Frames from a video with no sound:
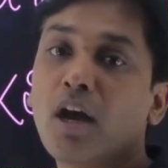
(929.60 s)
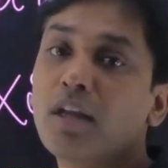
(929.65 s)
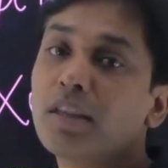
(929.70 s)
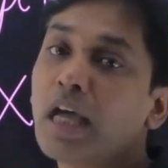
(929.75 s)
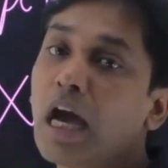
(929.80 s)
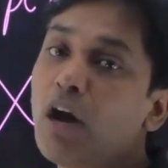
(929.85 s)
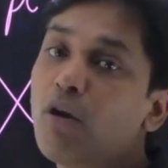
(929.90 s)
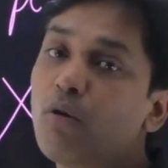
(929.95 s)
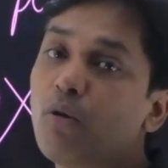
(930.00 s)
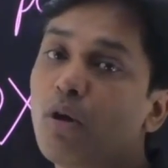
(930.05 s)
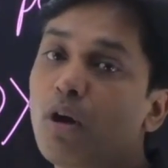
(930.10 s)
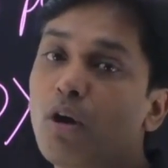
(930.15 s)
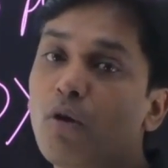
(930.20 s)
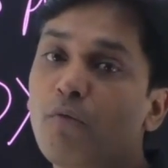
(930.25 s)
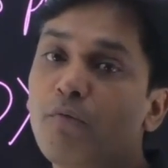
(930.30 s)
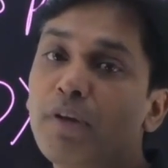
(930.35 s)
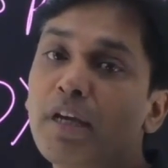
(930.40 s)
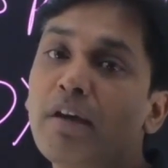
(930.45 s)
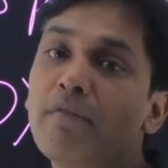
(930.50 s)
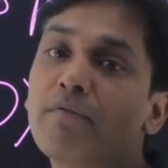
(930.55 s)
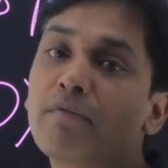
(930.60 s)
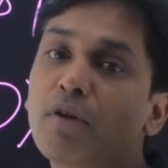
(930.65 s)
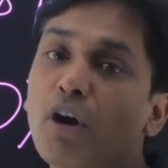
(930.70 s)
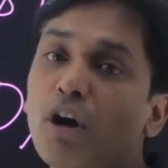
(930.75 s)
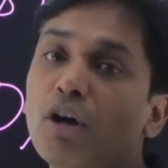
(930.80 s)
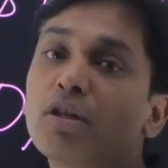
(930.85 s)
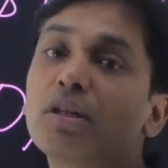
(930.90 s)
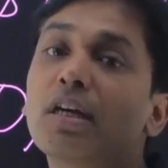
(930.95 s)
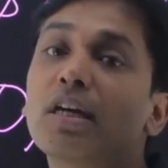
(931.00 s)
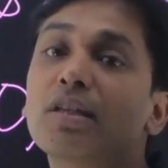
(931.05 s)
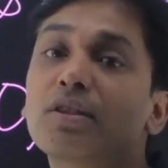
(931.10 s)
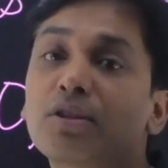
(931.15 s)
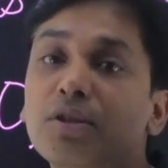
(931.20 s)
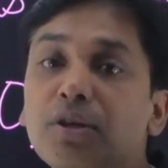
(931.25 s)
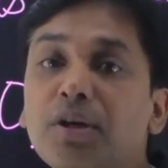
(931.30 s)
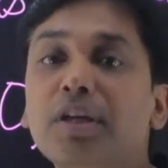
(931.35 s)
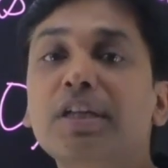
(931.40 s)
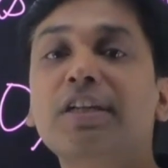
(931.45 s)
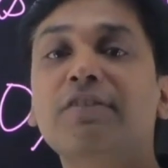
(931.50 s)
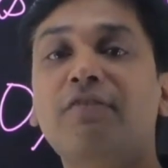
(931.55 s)
Now we have got
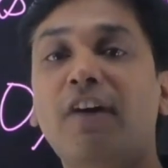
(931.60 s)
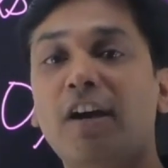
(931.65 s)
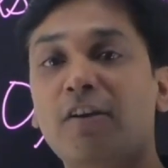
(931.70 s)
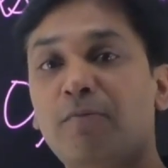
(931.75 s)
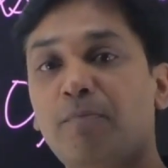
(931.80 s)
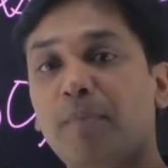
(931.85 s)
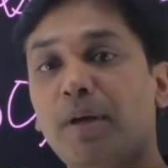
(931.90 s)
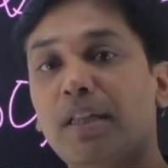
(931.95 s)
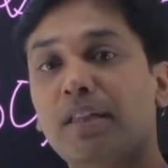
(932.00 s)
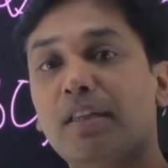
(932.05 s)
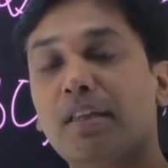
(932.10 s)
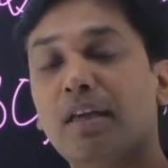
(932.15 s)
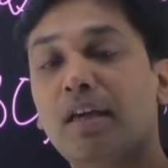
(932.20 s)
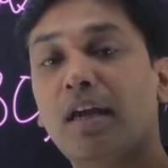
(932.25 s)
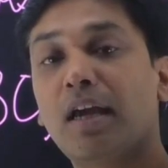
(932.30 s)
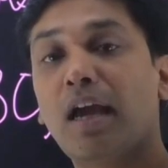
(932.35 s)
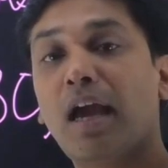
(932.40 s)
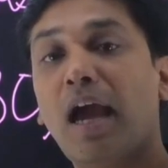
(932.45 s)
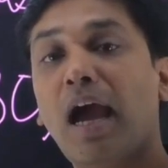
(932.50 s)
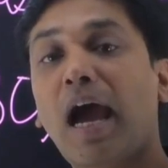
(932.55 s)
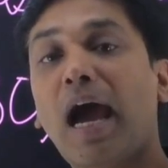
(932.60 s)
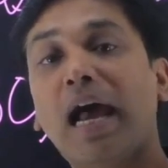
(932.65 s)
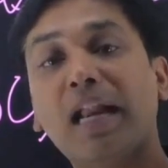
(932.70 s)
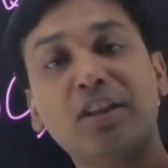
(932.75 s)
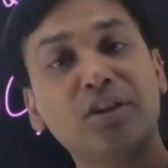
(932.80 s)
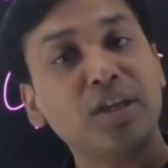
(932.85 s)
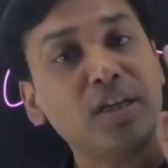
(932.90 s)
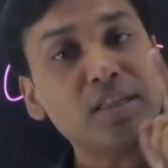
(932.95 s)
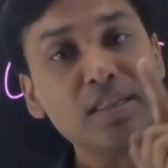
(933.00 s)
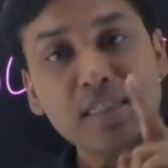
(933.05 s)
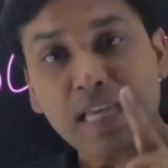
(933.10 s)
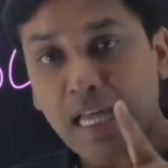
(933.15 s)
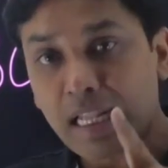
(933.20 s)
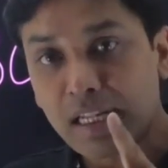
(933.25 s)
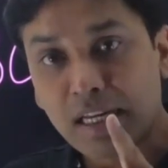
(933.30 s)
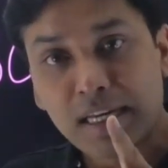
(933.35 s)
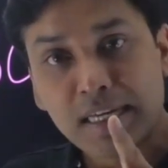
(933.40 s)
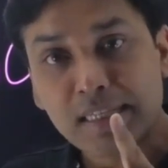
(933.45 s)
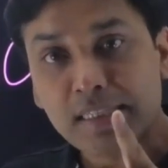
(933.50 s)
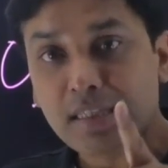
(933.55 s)
35 men and their
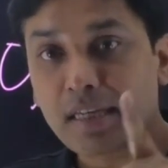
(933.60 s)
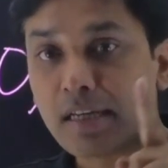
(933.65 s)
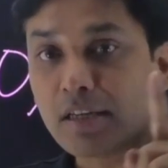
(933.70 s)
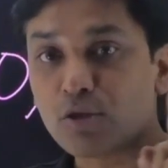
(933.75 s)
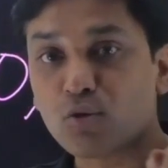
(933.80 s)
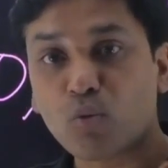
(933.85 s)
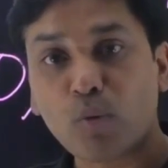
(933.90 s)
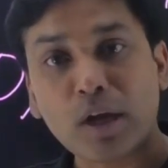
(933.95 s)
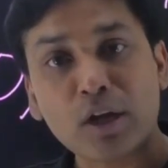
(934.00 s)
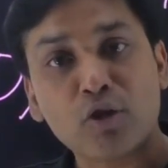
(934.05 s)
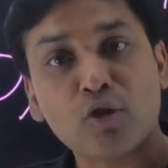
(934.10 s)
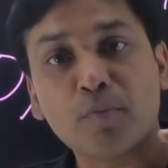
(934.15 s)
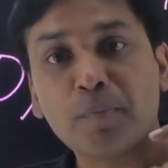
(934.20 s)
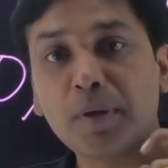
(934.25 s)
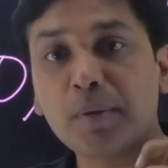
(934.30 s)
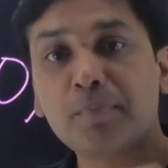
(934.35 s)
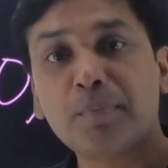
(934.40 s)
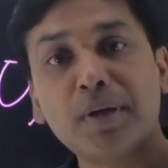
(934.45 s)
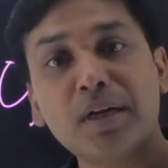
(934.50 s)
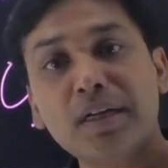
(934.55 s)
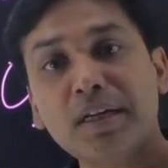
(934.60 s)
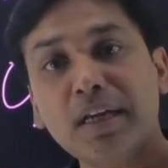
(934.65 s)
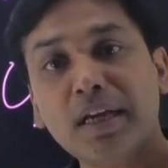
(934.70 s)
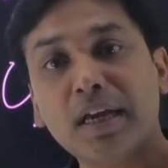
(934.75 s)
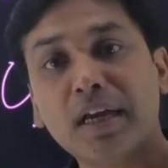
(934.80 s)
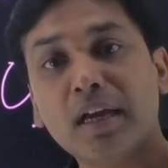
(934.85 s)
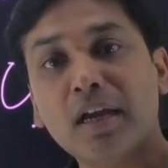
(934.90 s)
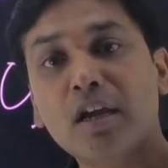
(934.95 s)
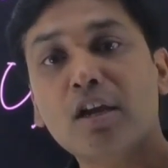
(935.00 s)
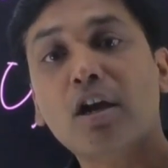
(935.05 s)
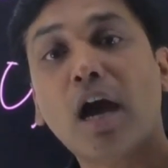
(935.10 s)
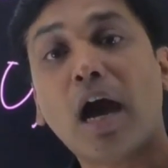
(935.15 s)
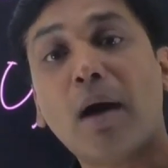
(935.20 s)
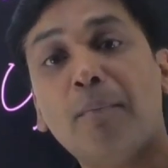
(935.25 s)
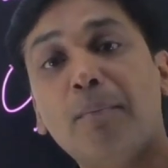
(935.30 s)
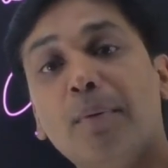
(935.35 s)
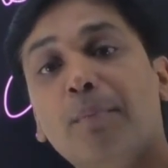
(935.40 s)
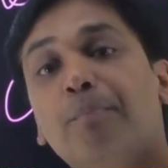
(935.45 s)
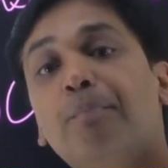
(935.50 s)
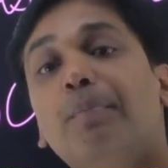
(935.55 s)
salaries is 1 rupee per day.
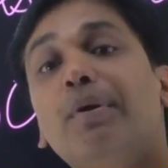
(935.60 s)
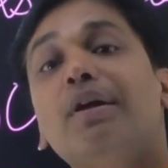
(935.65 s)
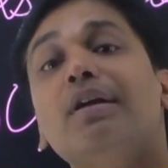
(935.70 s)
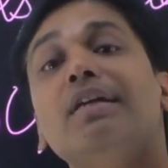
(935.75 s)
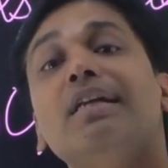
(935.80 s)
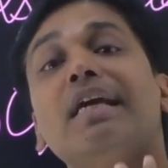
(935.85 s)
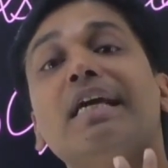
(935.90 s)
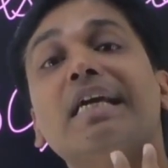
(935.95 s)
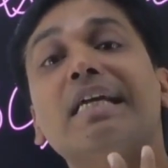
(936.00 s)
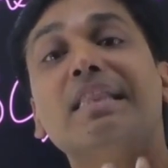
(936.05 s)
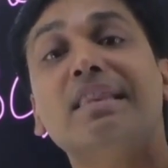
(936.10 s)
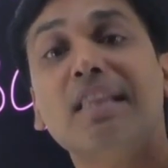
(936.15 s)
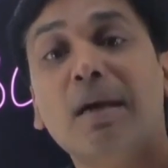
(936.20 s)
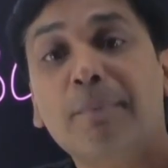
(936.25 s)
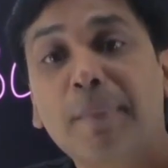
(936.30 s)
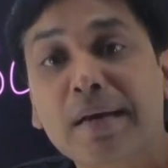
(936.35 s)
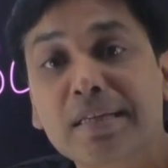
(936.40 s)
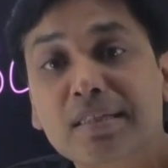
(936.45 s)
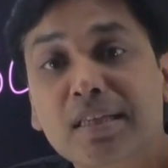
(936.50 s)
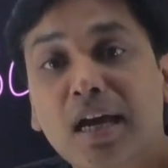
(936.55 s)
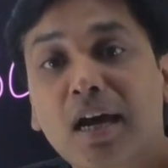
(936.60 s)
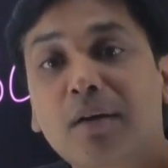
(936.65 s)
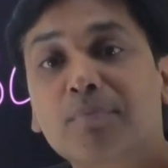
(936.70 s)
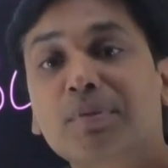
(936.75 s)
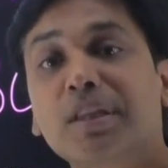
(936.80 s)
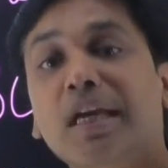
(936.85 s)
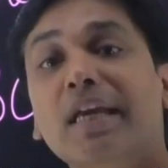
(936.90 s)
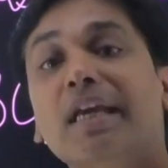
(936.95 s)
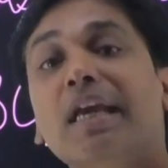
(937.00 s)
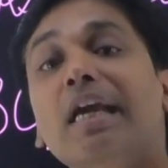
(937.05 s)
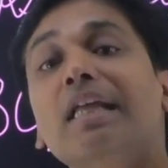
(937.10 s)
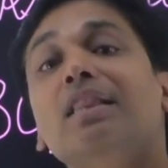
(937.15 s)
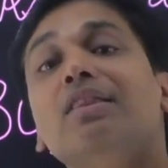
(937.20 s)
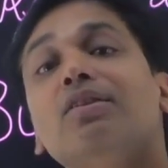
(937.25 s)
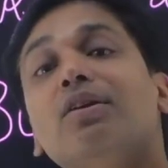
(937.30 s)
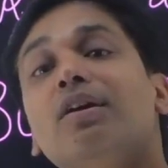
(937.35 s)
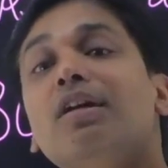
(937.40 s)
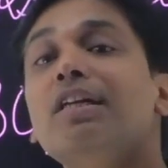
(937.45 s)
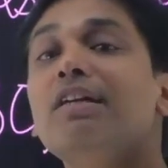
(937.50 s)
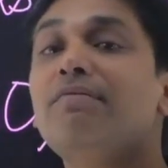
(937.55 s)
Ab per day kitna paisa hum denge?
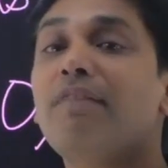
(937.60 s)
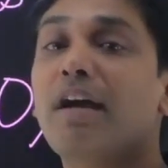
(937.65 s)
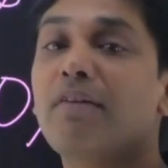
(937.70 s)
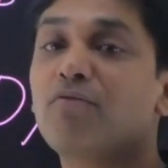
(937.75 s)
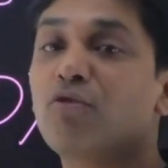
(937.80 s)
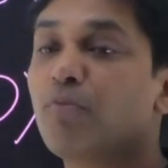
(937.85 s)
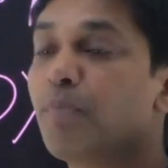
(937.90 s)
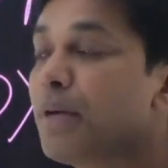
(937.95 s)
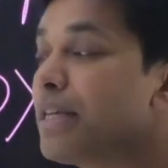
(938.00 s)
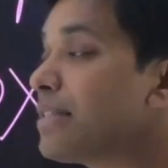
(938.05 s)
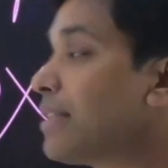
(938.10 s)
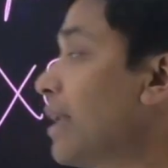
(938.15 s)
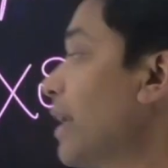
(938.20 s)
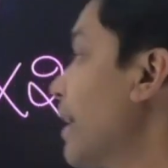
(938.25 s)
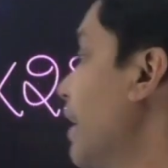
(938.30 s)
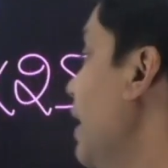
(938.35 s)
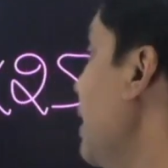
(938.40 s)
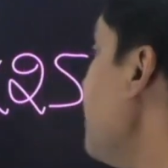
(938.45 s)
35 rupees denge.